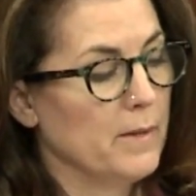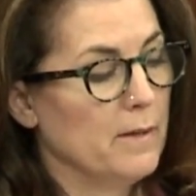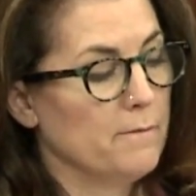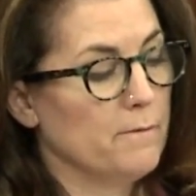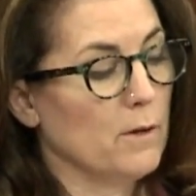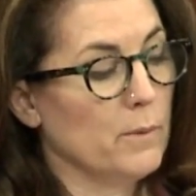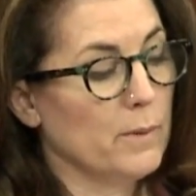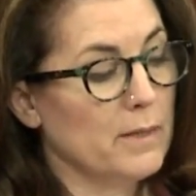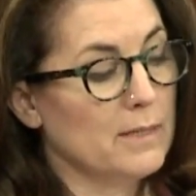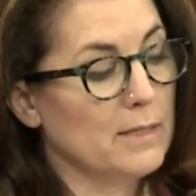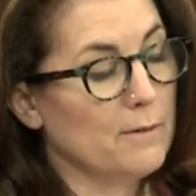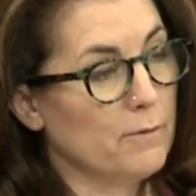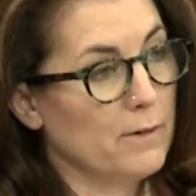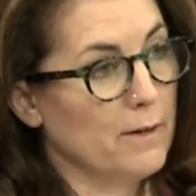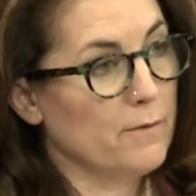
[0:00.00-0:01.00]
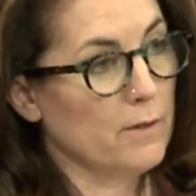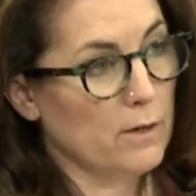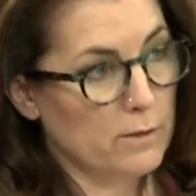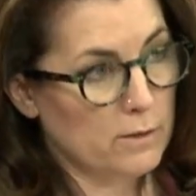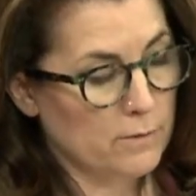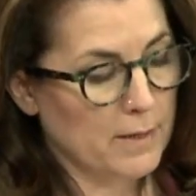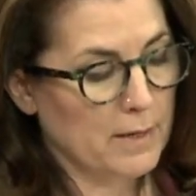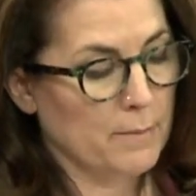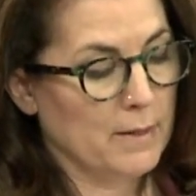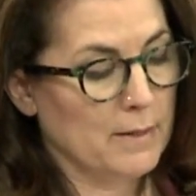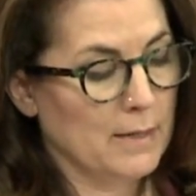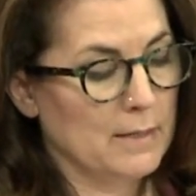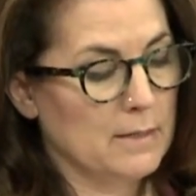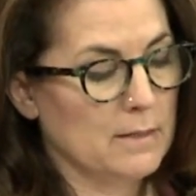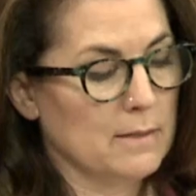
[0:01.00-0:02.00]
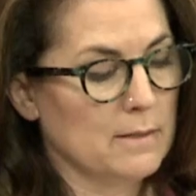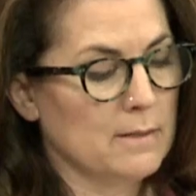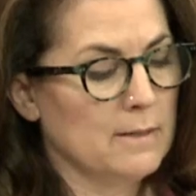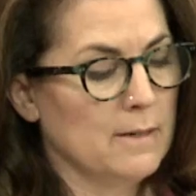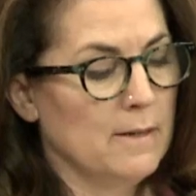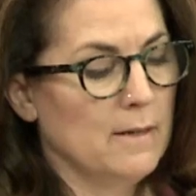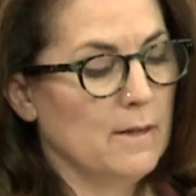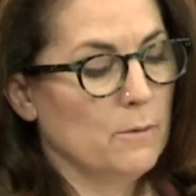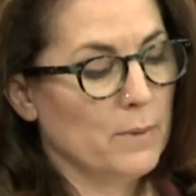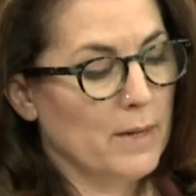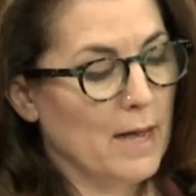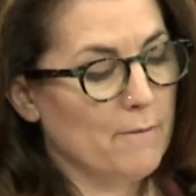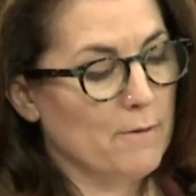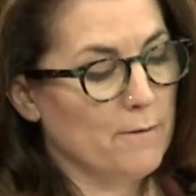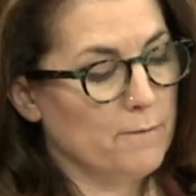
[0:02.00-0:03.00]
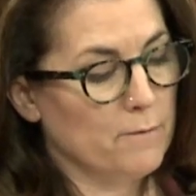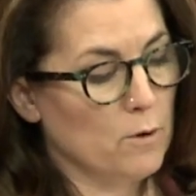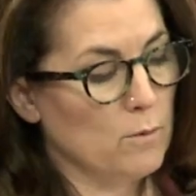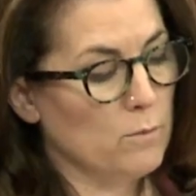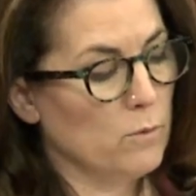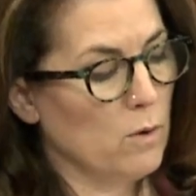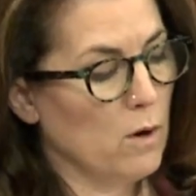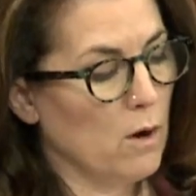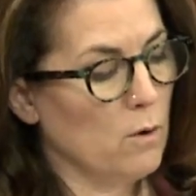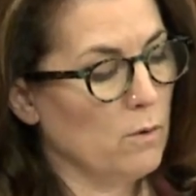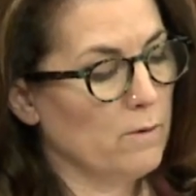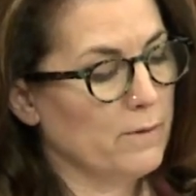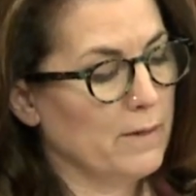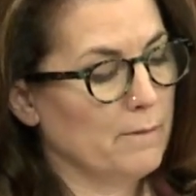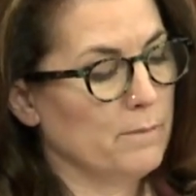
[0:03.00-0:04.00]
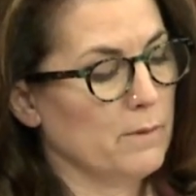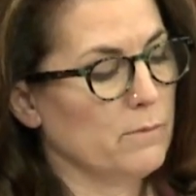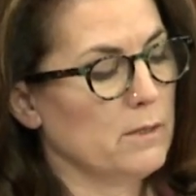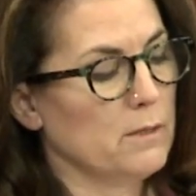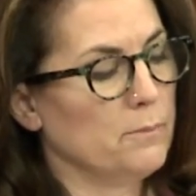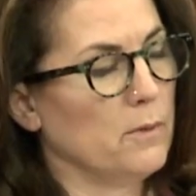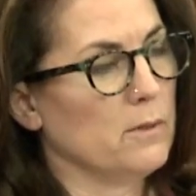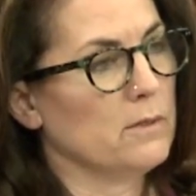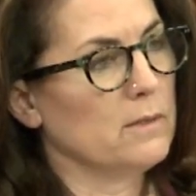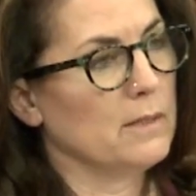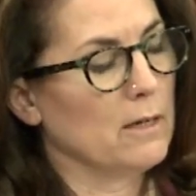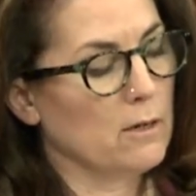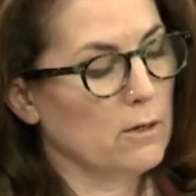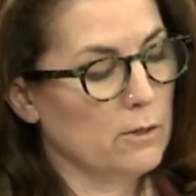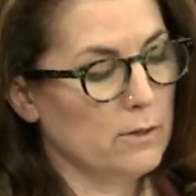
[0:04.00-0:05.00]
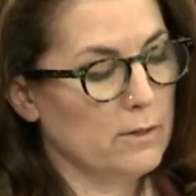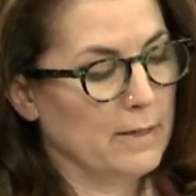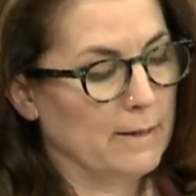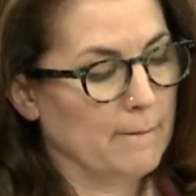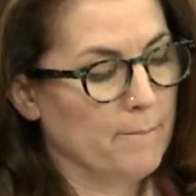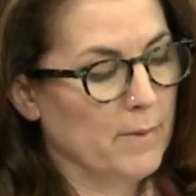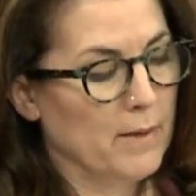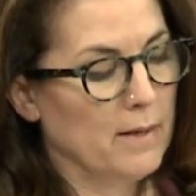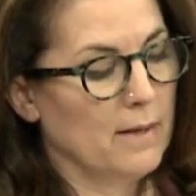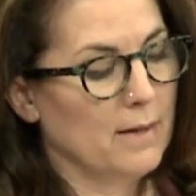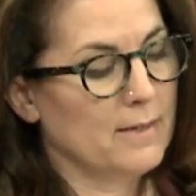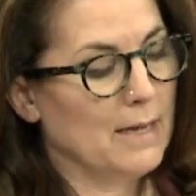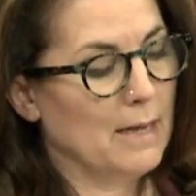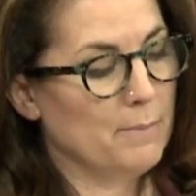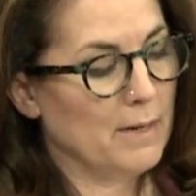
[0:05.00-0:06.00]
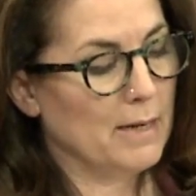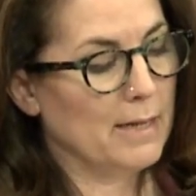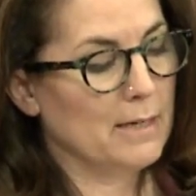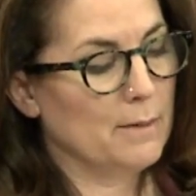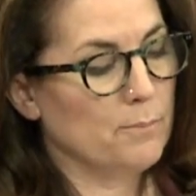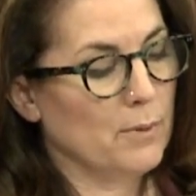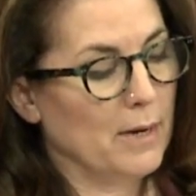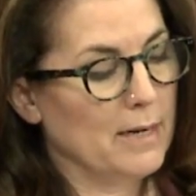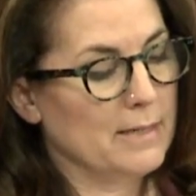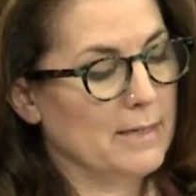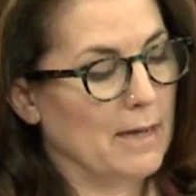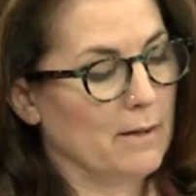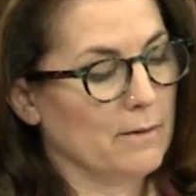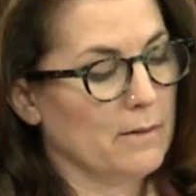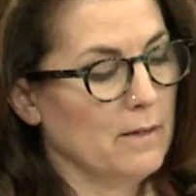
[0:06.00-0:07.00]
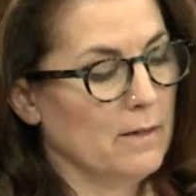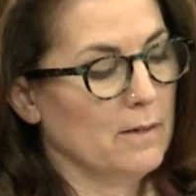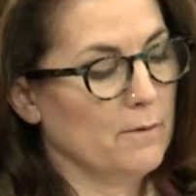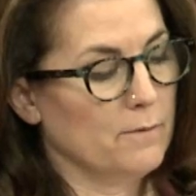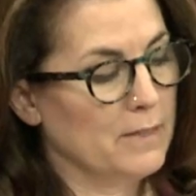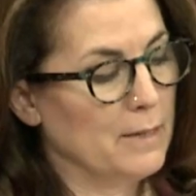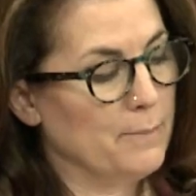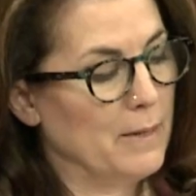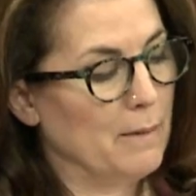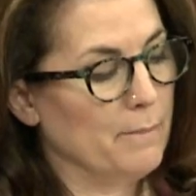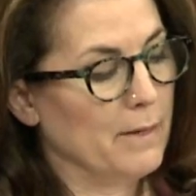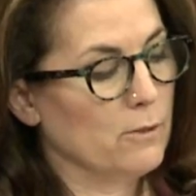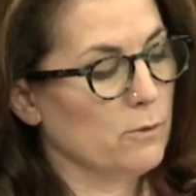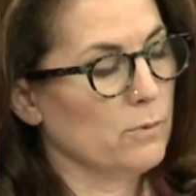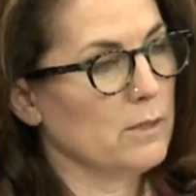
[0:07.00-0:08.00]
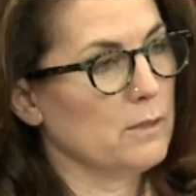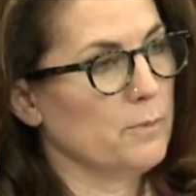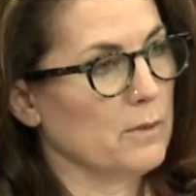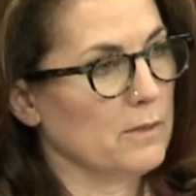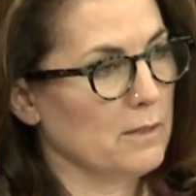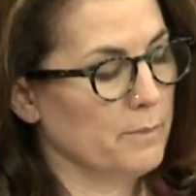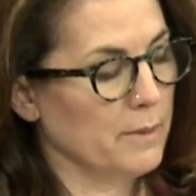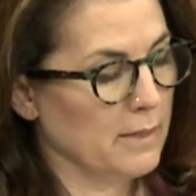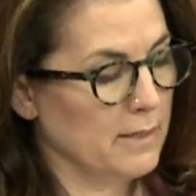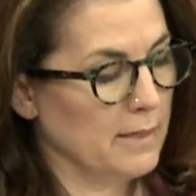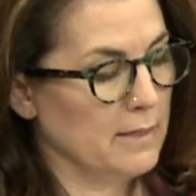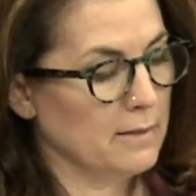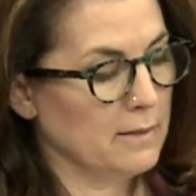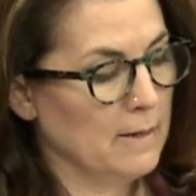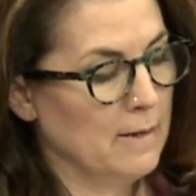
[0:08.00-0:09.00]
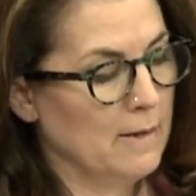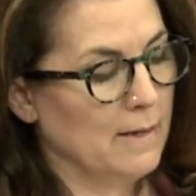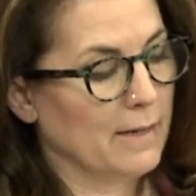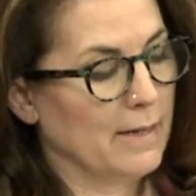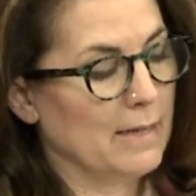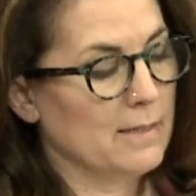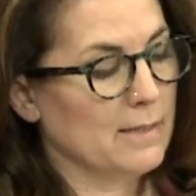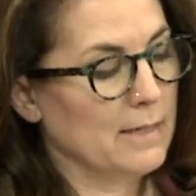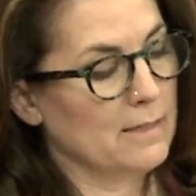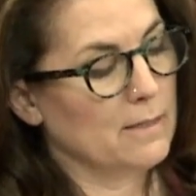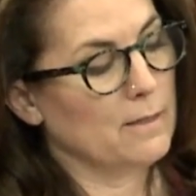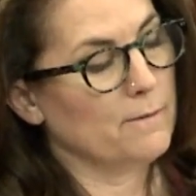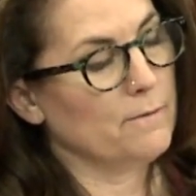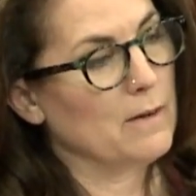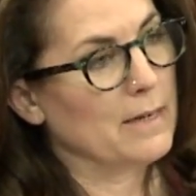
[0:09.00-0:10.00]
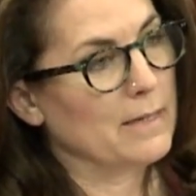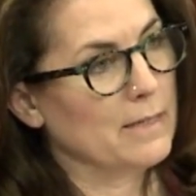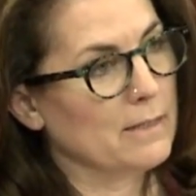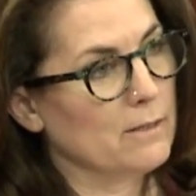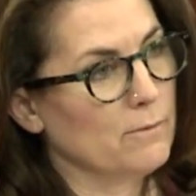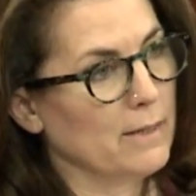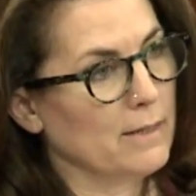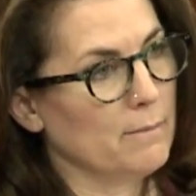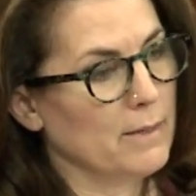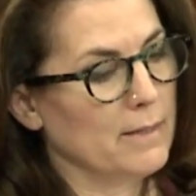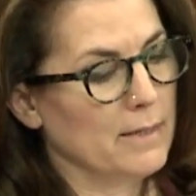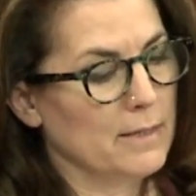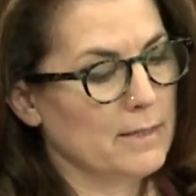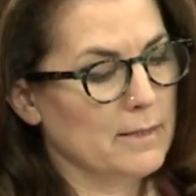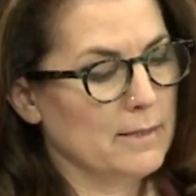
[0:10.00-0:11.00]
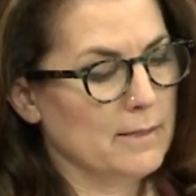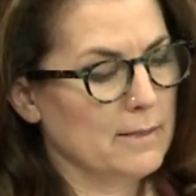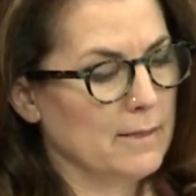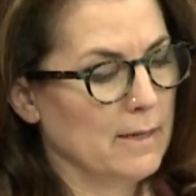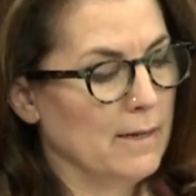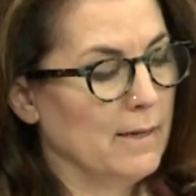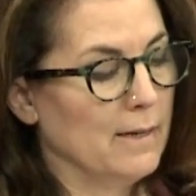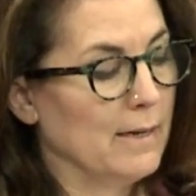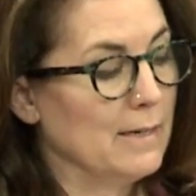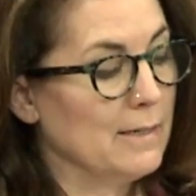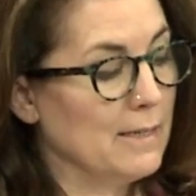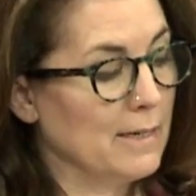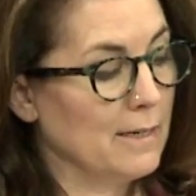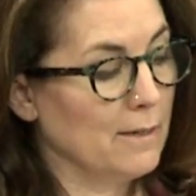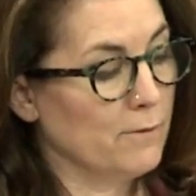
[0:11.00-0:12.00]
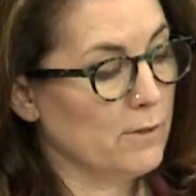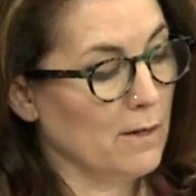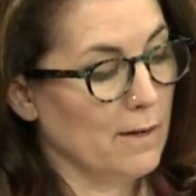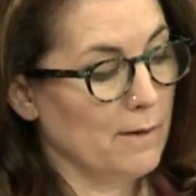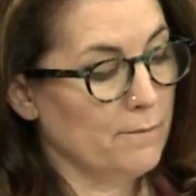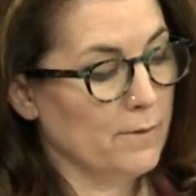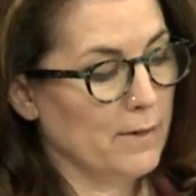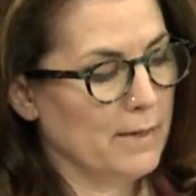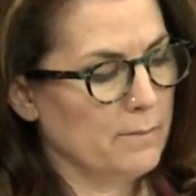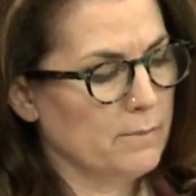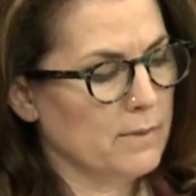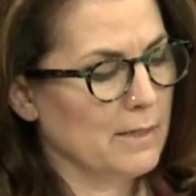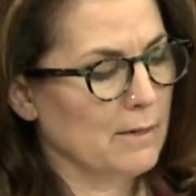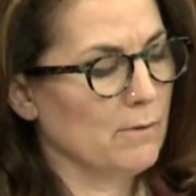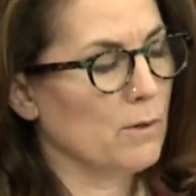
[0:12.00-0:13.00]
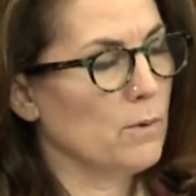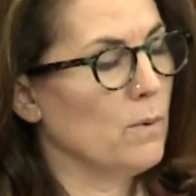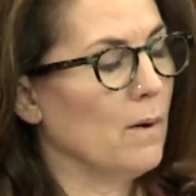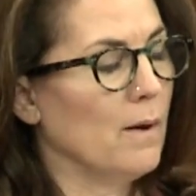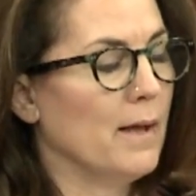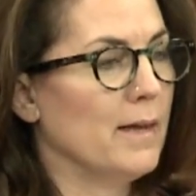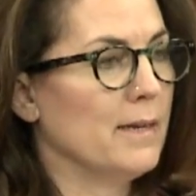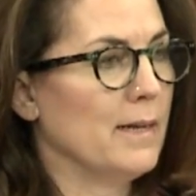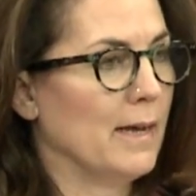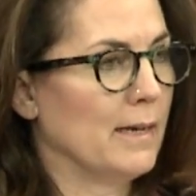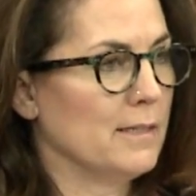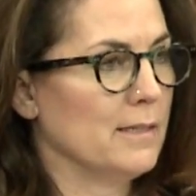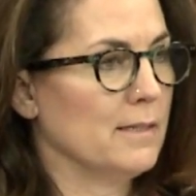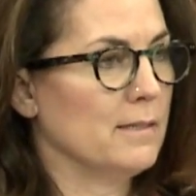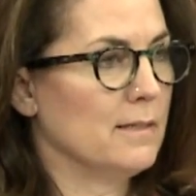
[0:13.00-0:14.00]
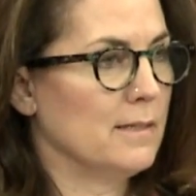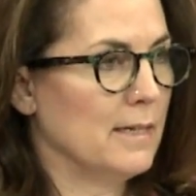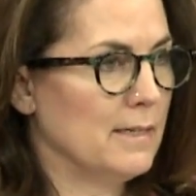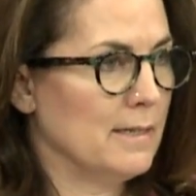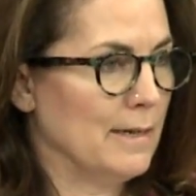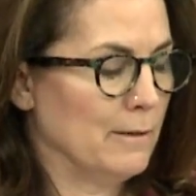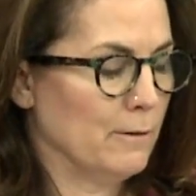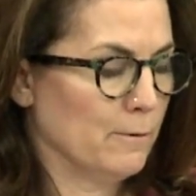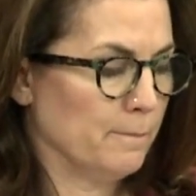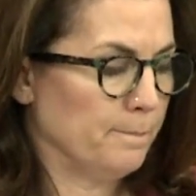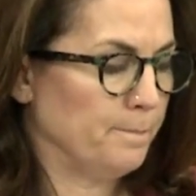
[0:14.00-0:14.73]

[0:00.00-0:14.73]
Following the delivery of those recommendations, we have a formal whole-of-government response, including a tabulated breakdown of departmental responsibilities against each of the findings and recommendations, indicative timeframes and required actions detailed.